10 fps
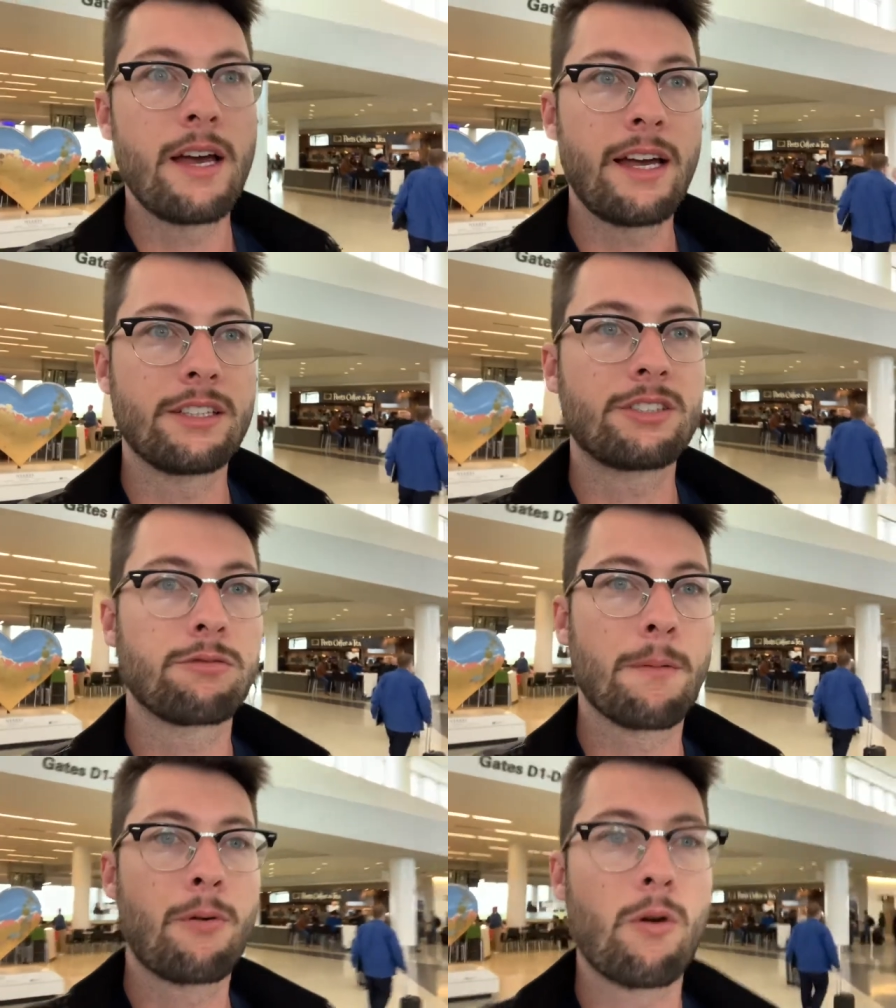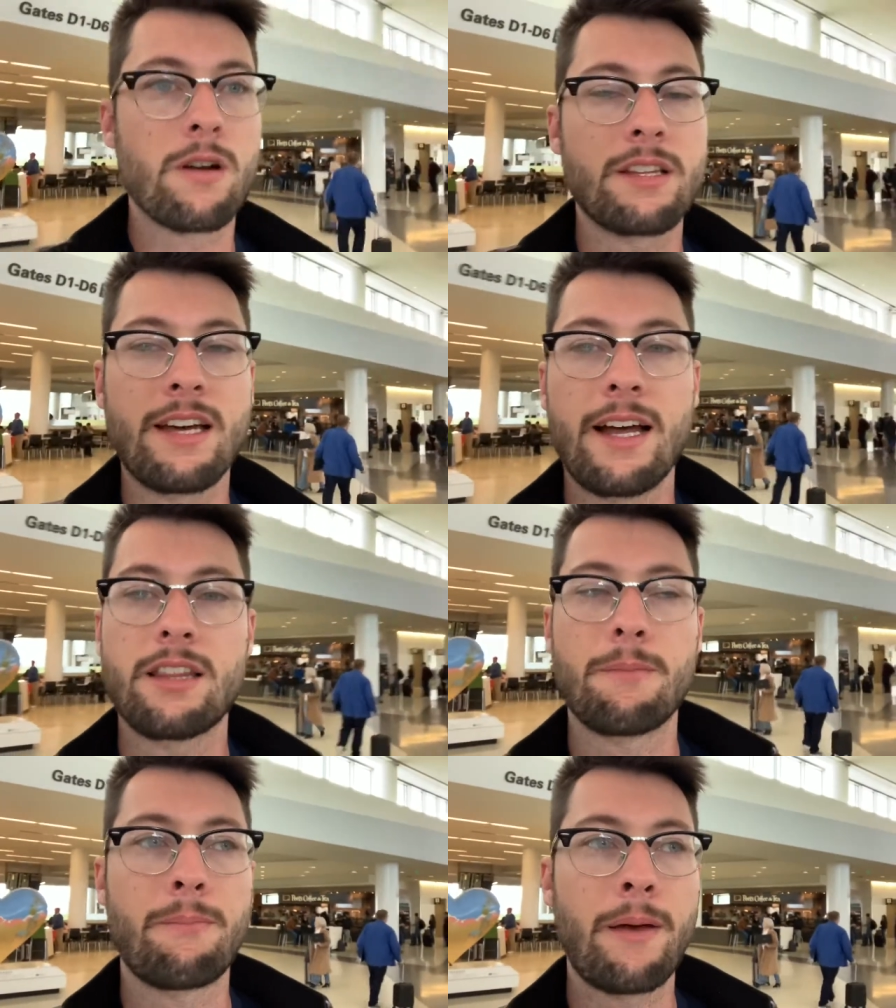It's reported
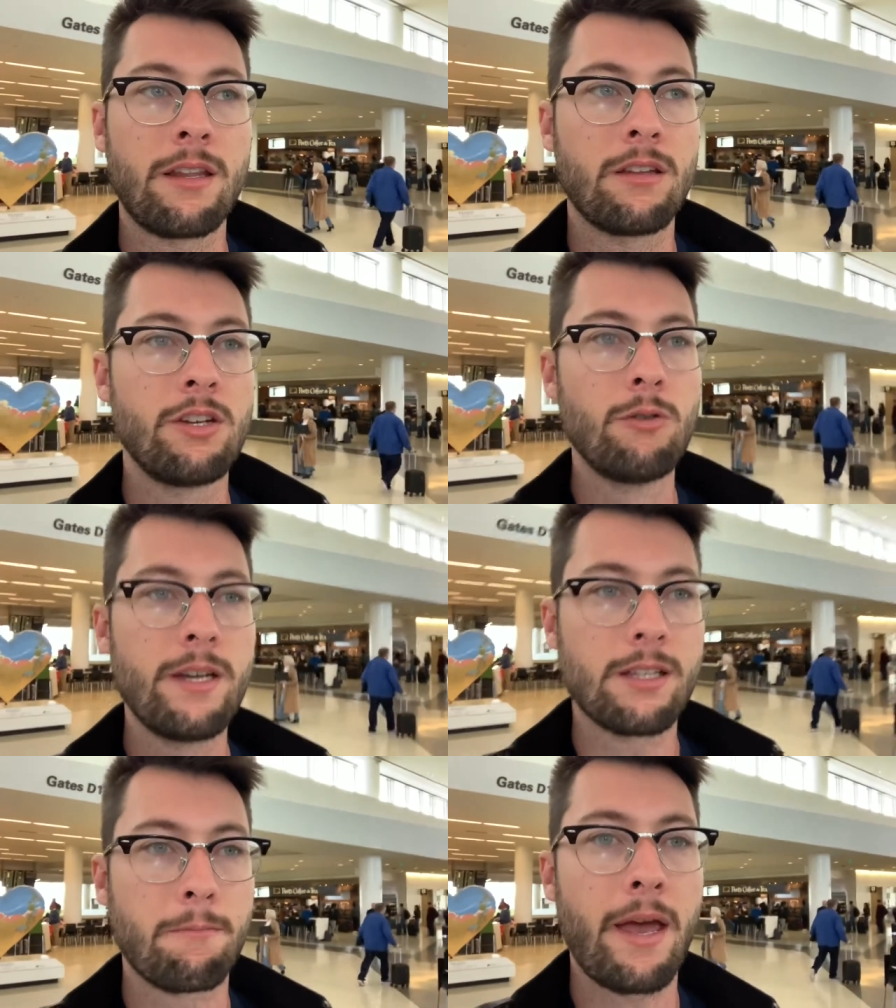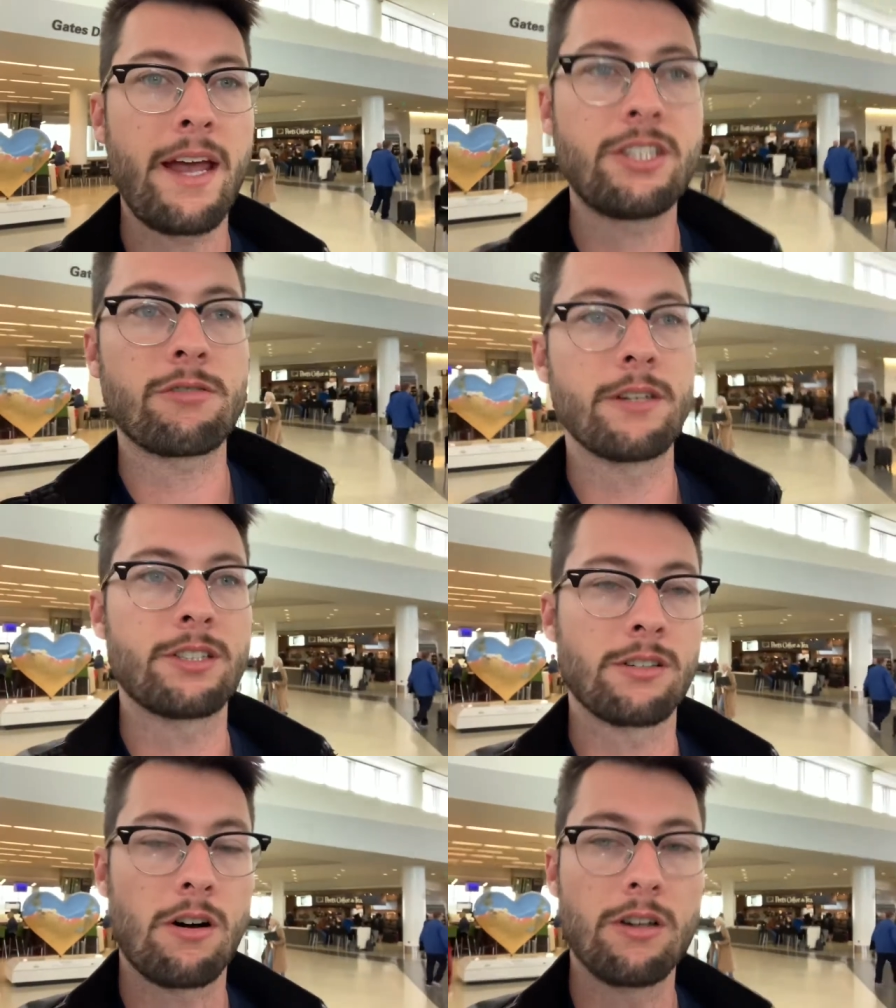that the New England
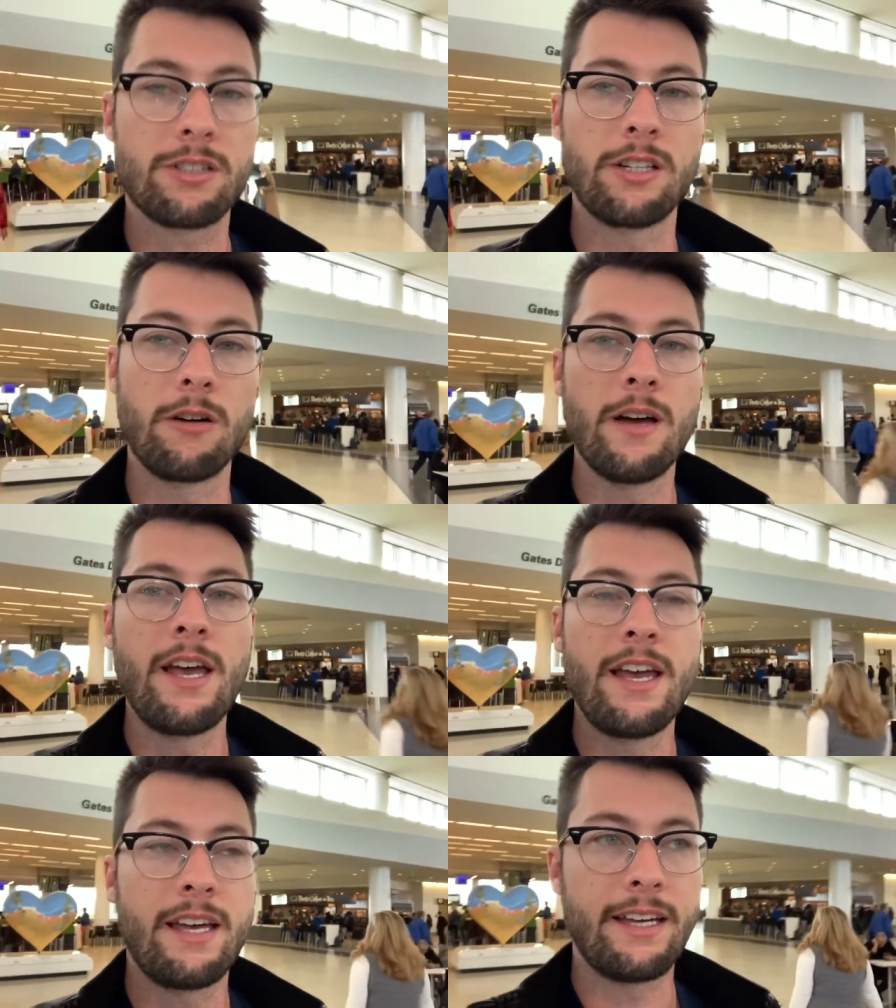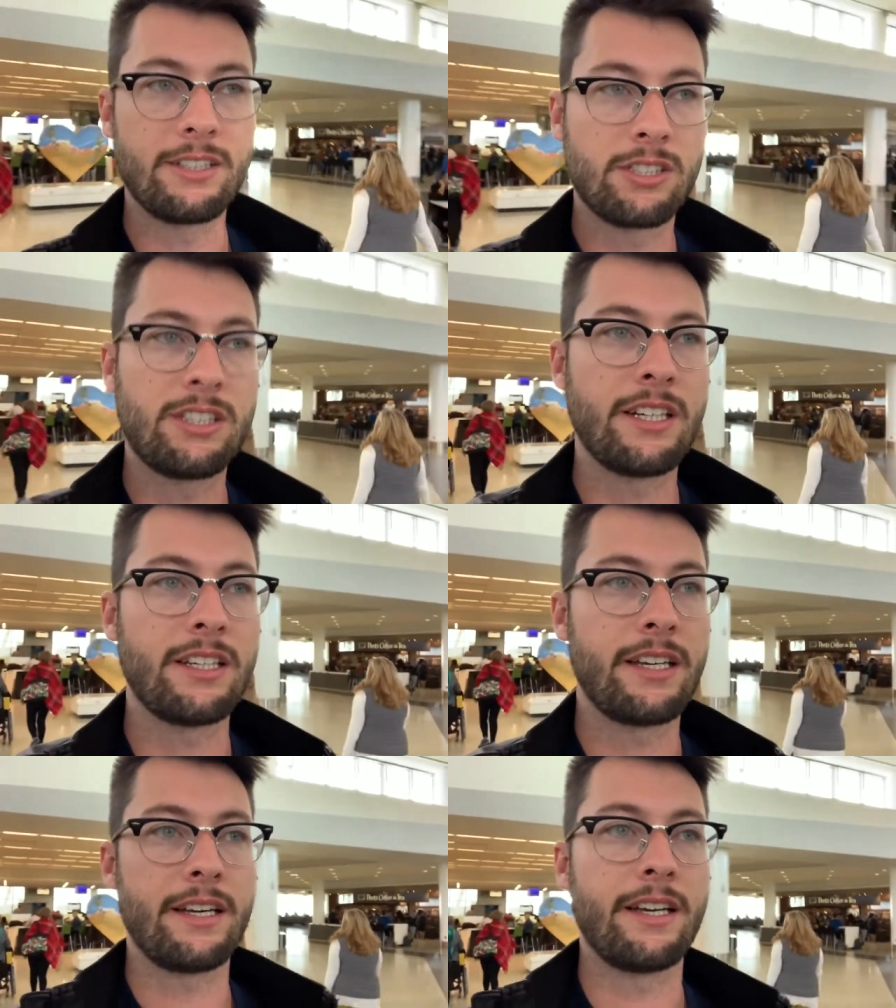Patriots are also interested
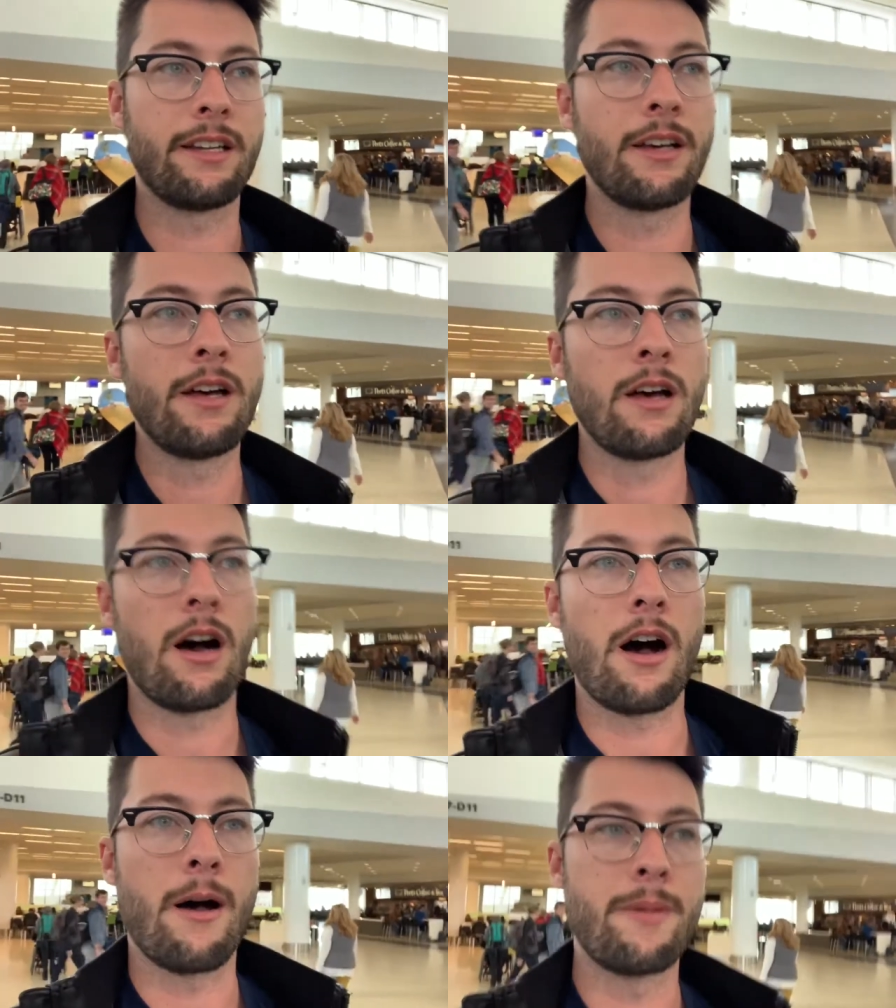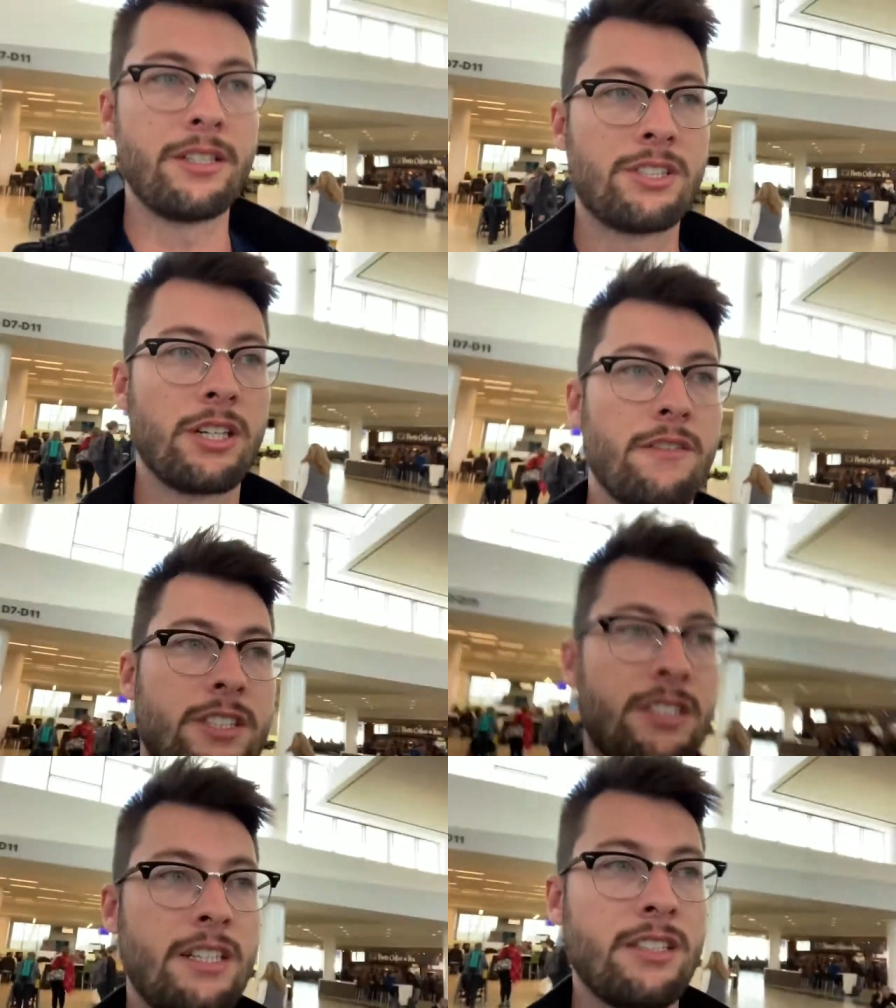in his
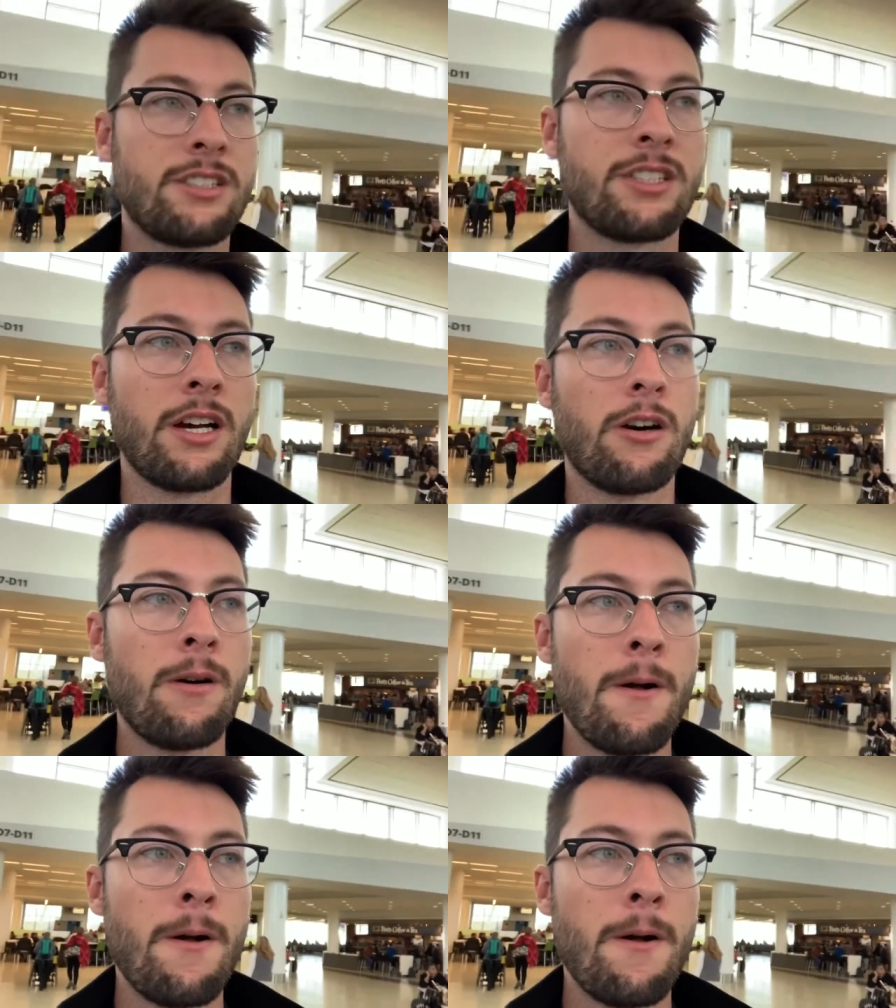services. So,